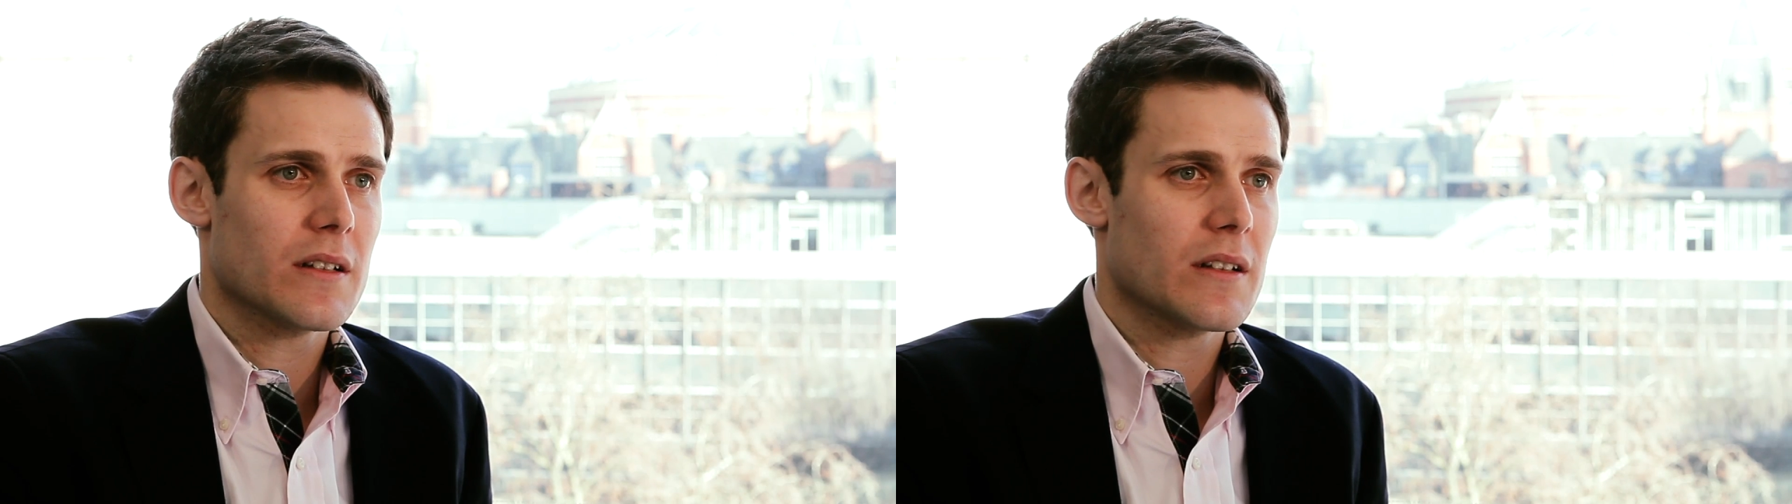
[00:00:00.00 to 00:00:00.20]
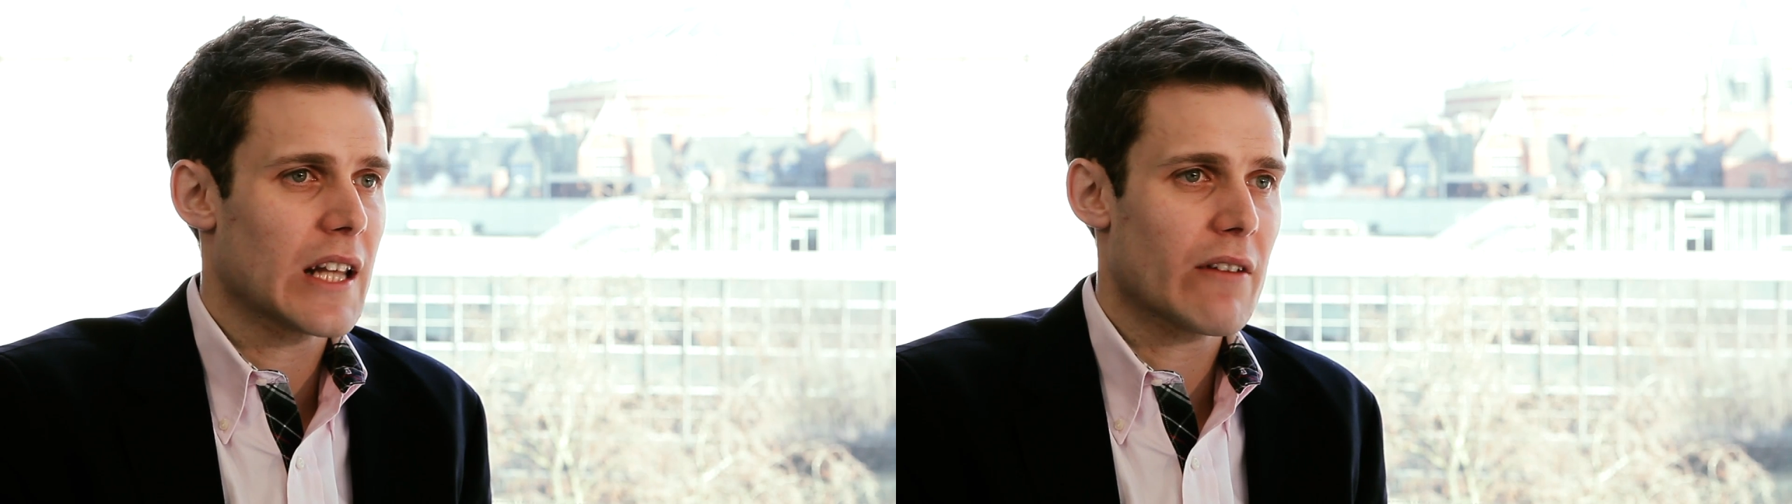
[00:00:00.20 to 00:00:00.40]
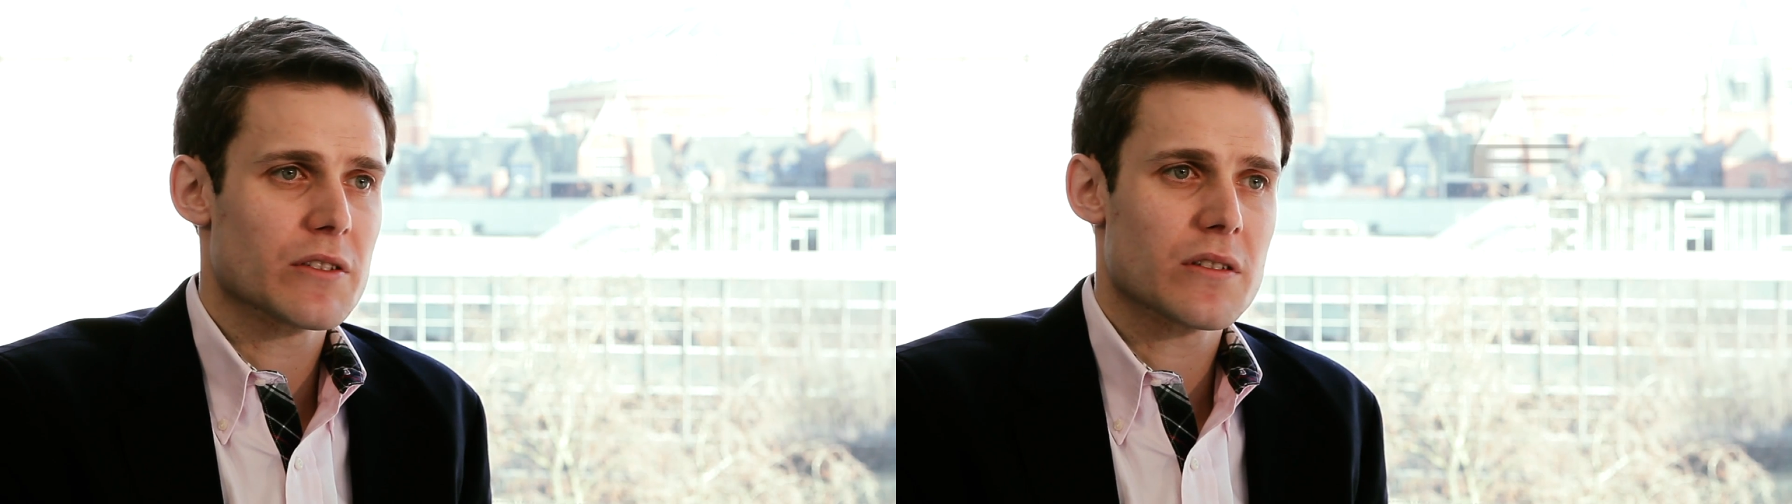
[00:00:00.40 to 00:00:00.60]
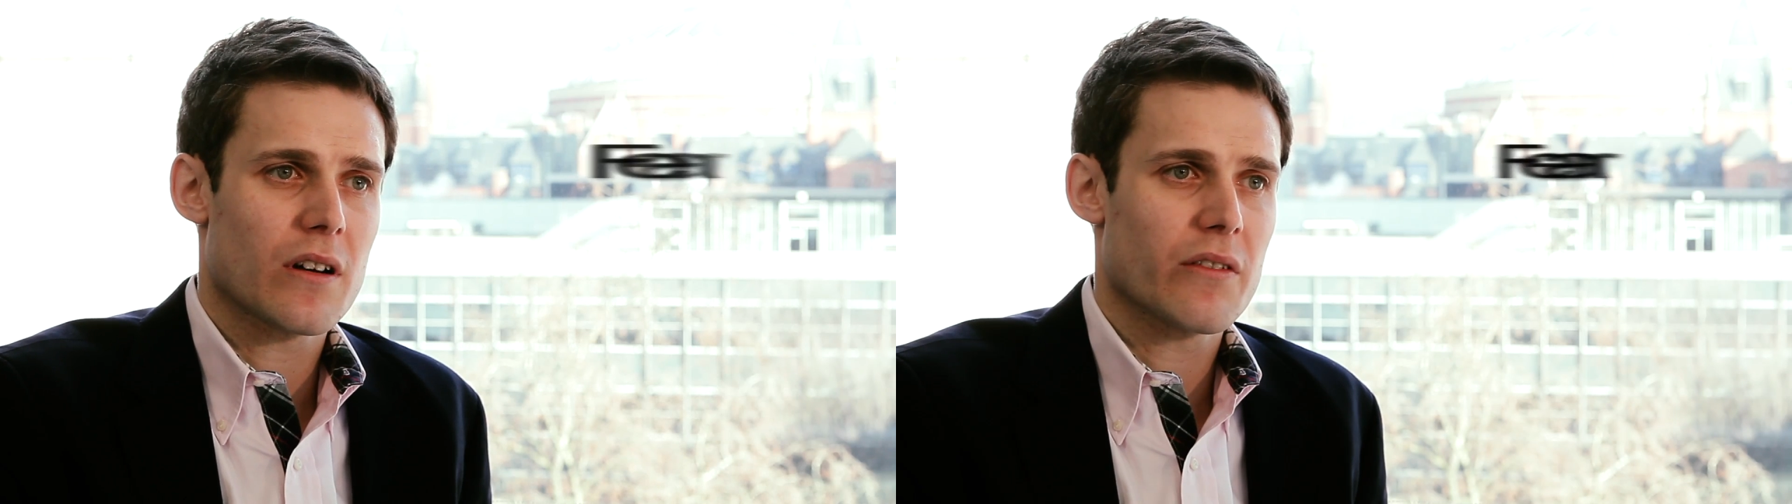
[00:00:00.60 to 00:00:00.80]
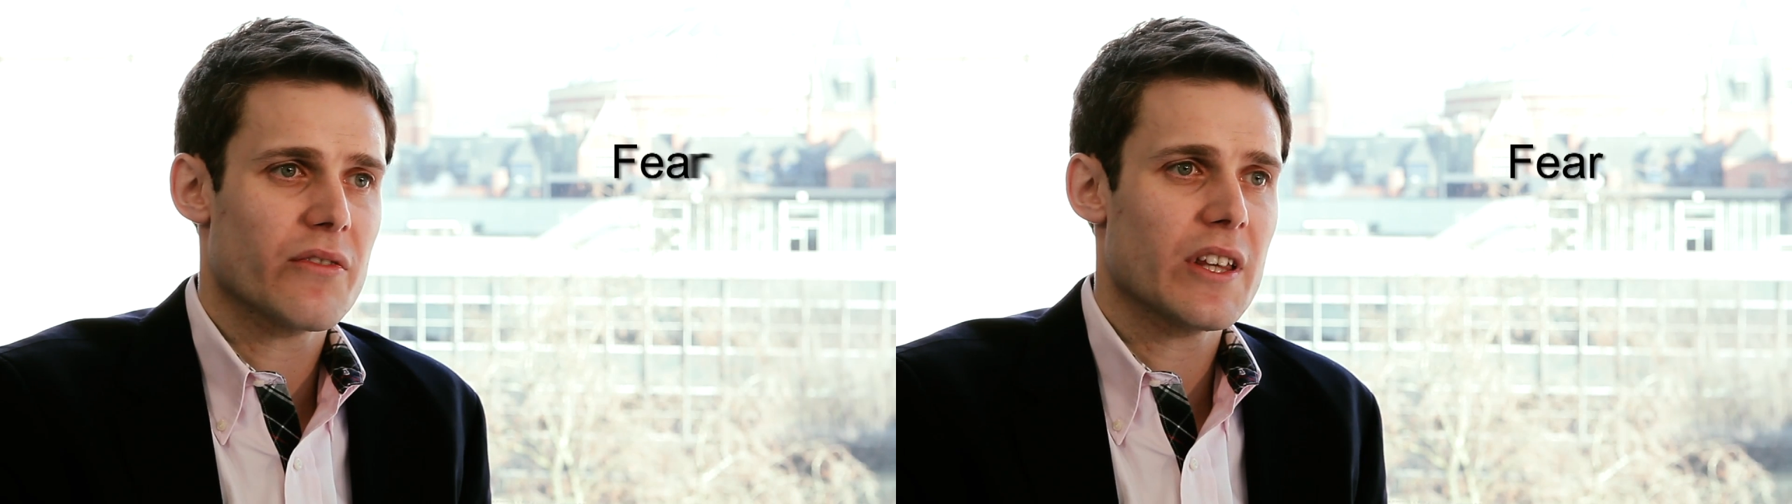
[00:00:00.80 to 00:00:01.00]
levels
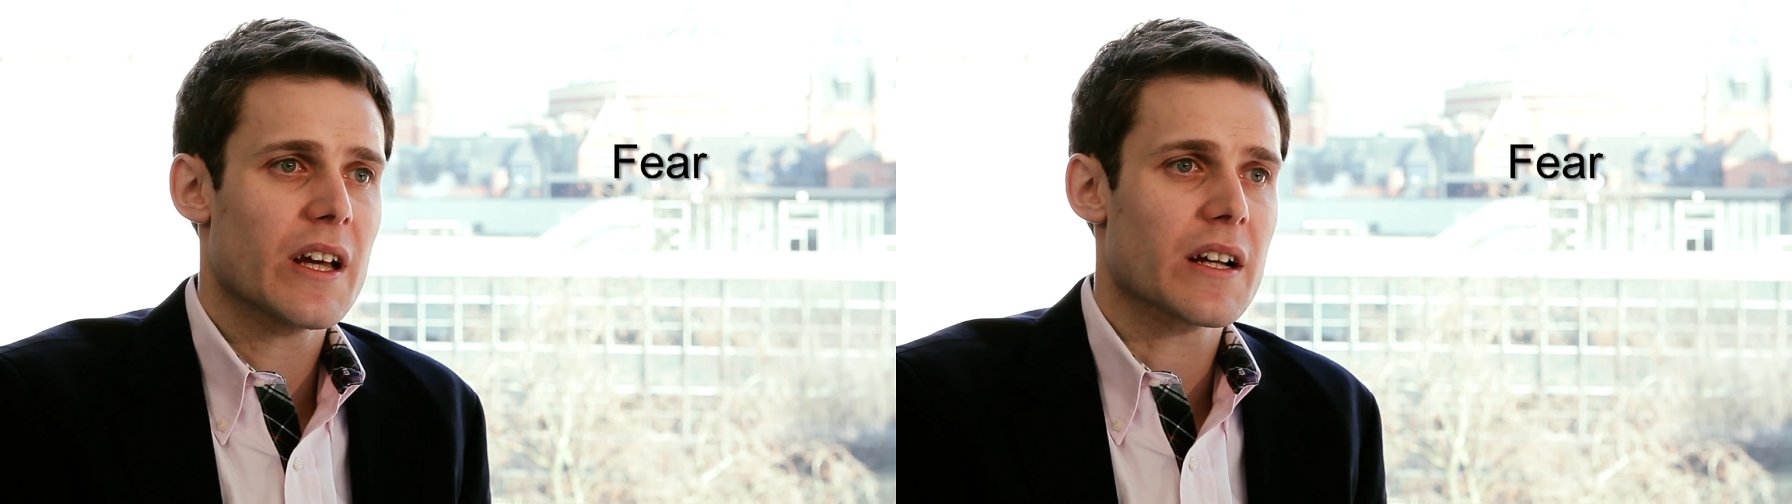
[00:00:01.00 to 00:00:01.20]
of fear,